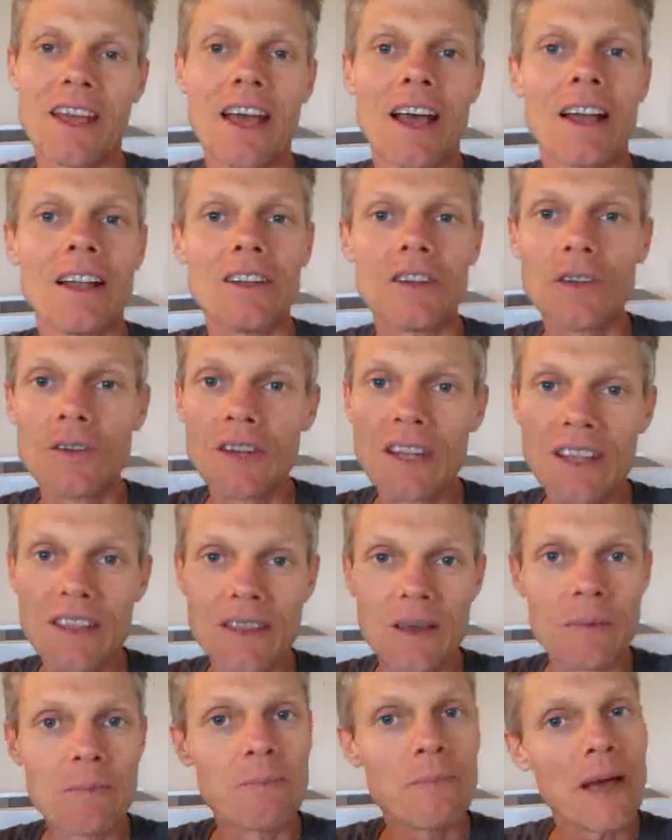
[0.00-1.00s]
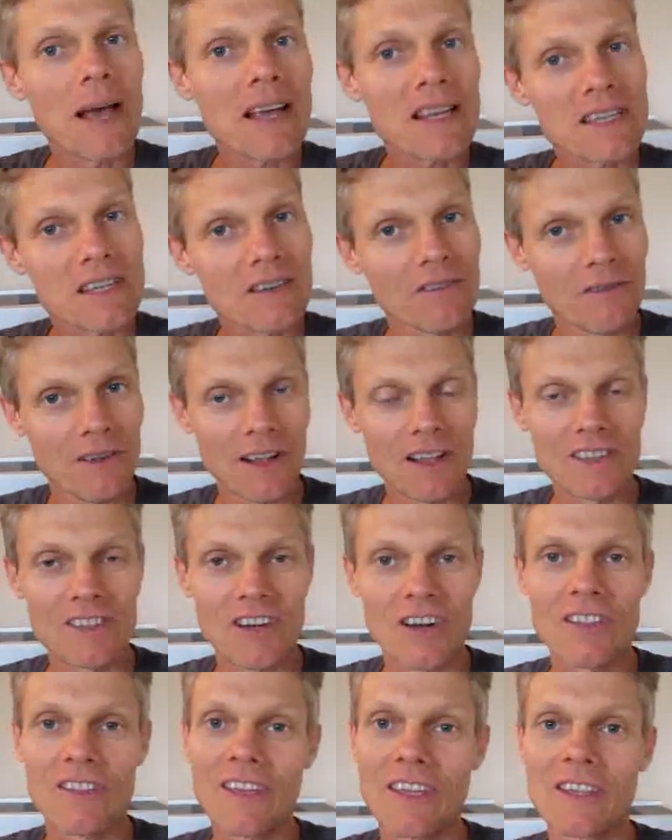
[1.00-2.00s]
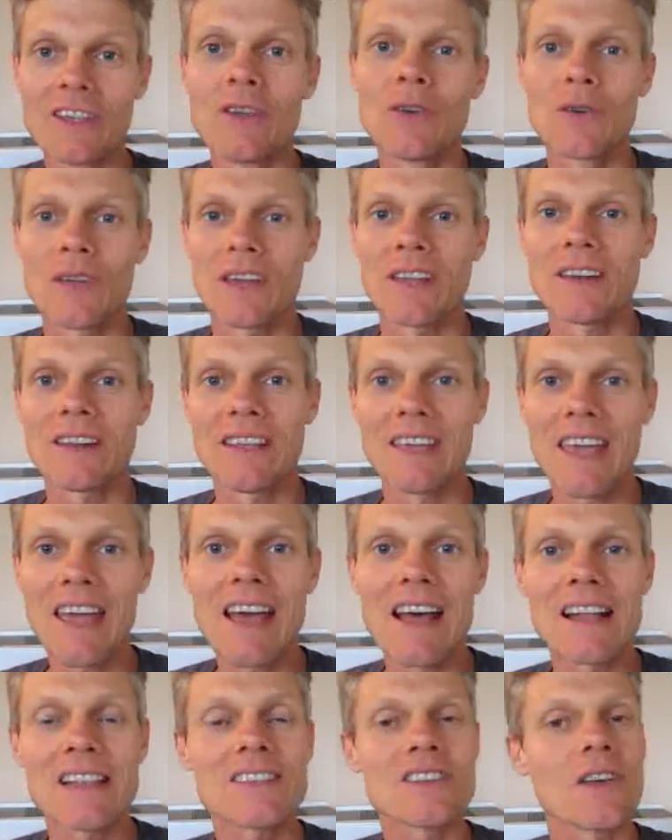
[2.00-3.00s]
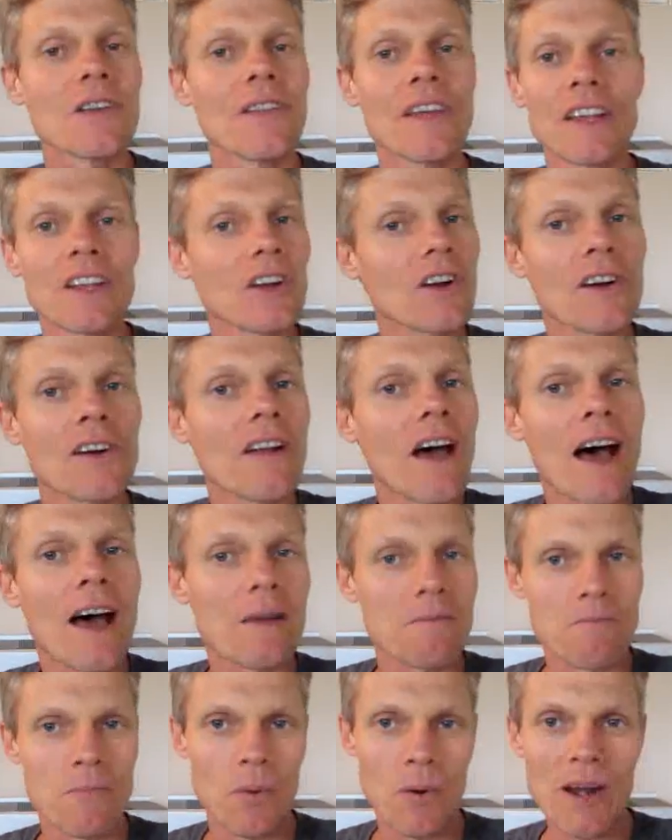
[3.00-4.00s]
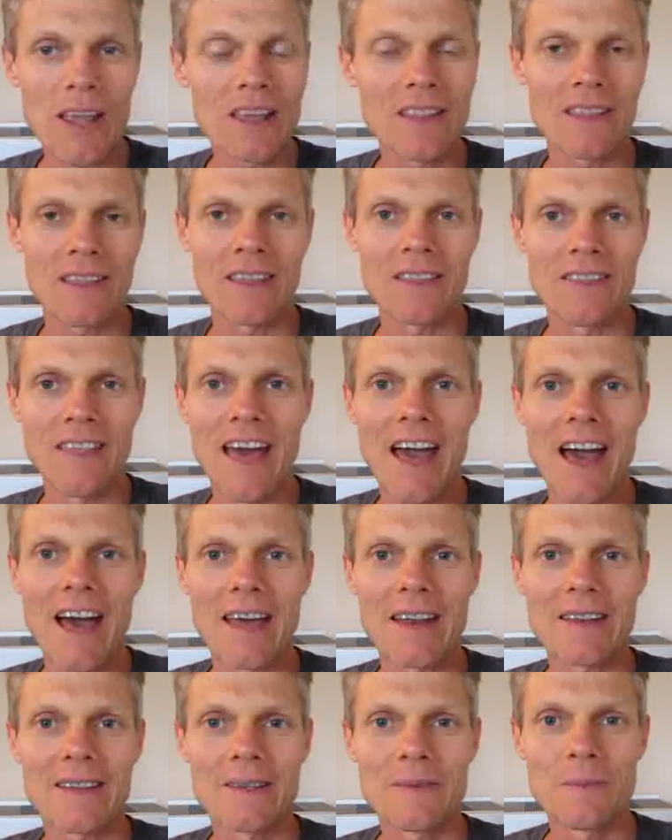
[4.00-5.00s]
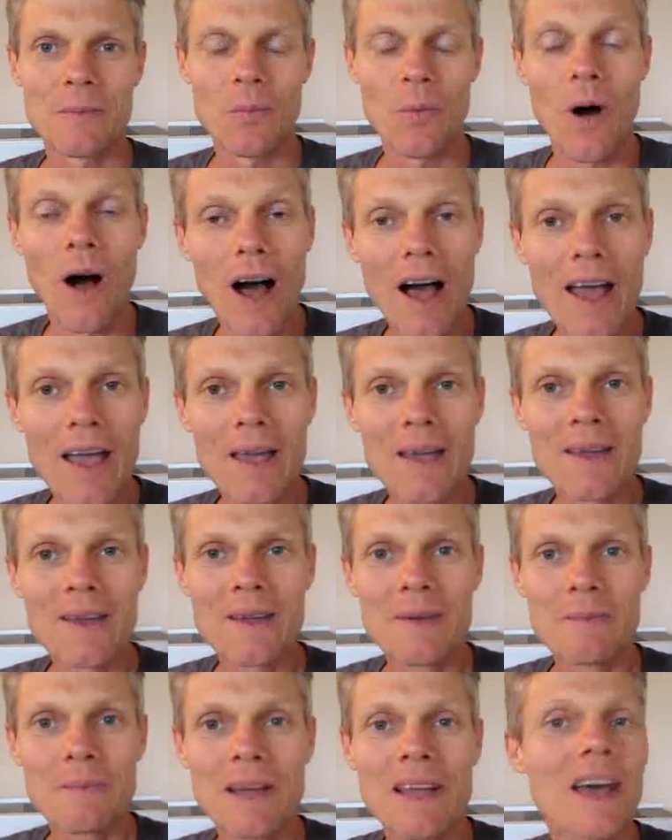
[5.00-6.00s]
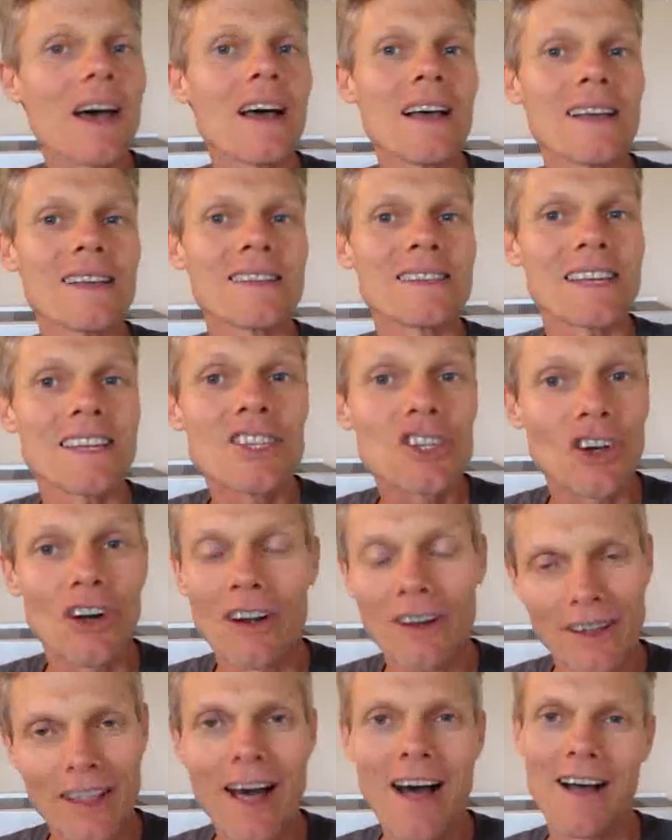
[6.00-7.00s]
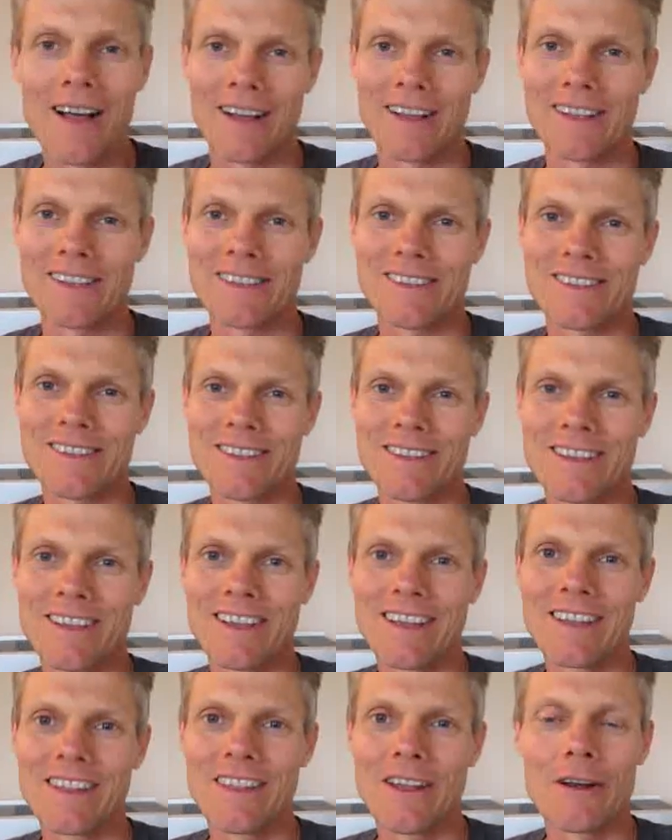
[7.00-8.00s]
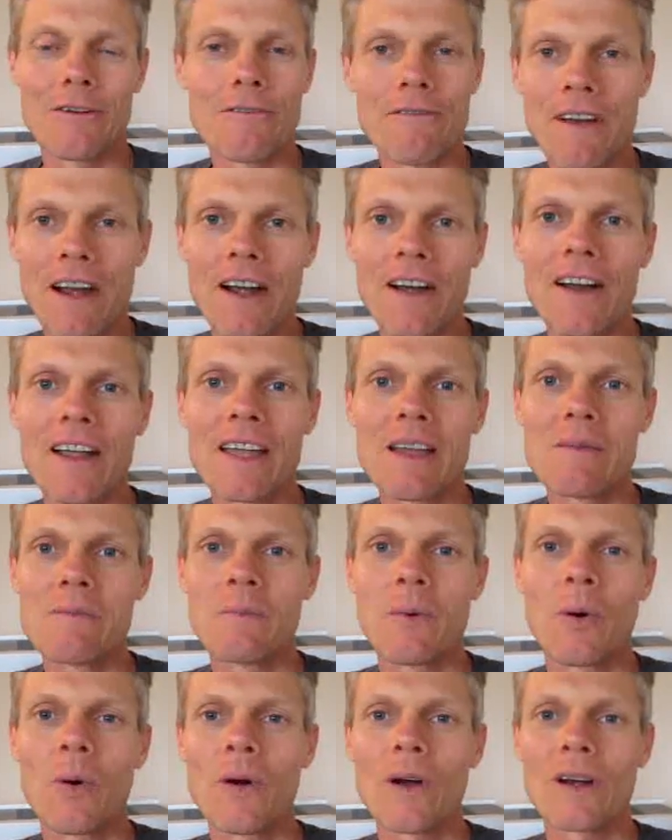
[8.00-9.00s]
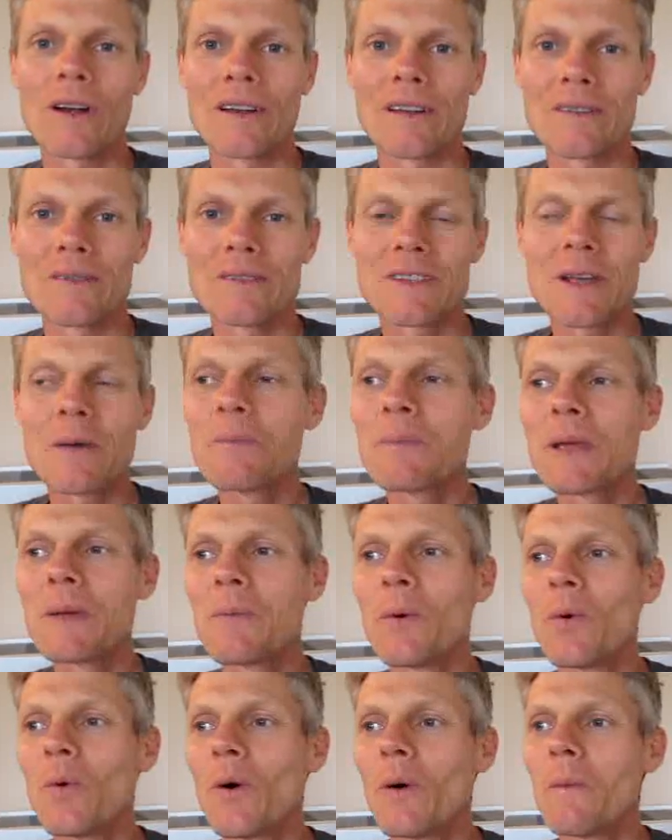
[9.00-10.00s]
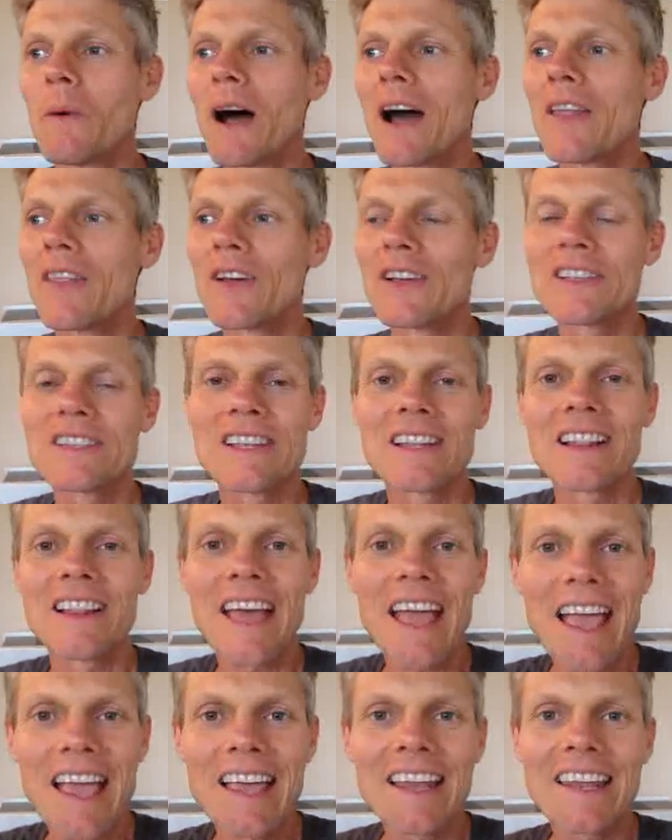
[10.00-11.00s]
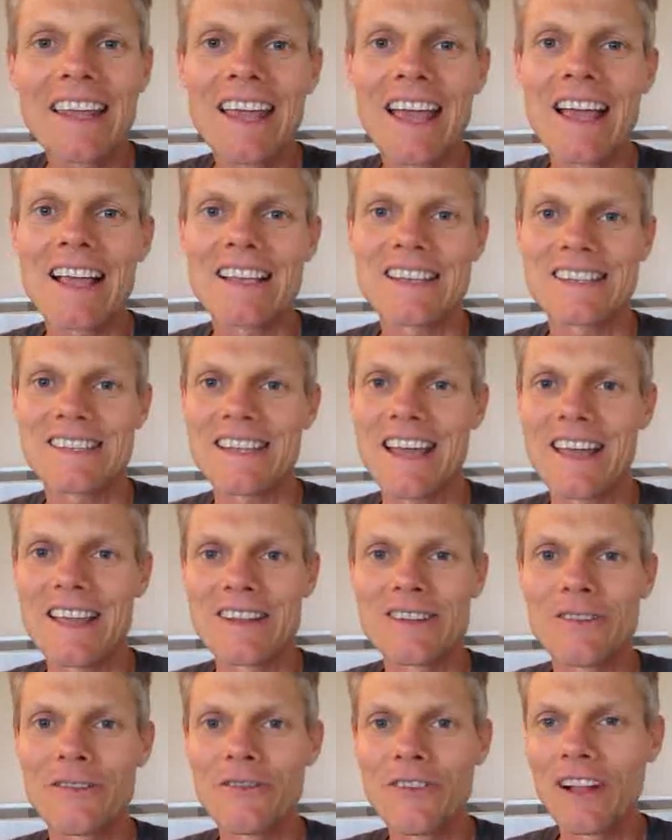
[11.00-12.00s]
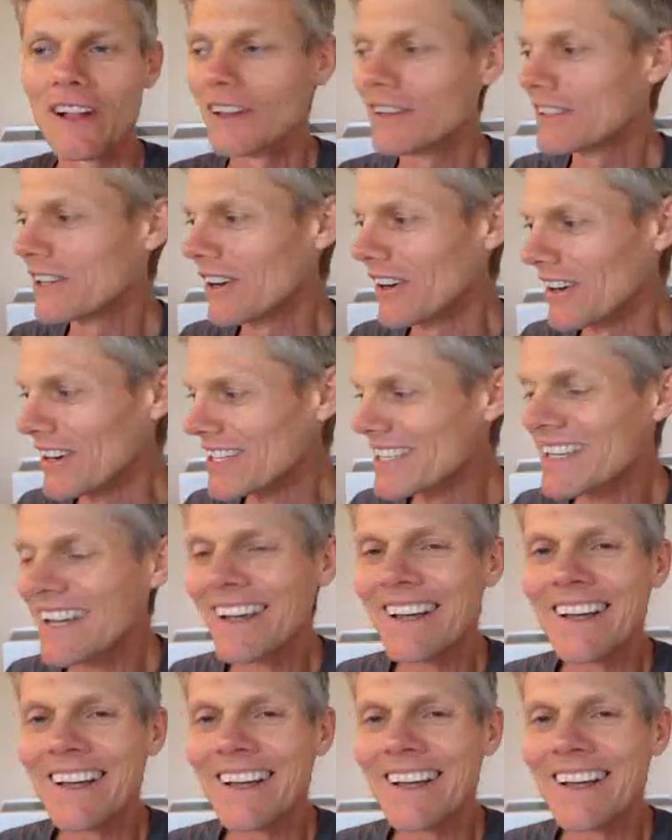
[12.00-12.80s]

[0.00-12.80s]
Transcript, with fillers: and you need the best filter that you can get so that you're not breathing that. Why? Because it's your lungs. They're very important. Some people will buy those little eighty-eight cent filters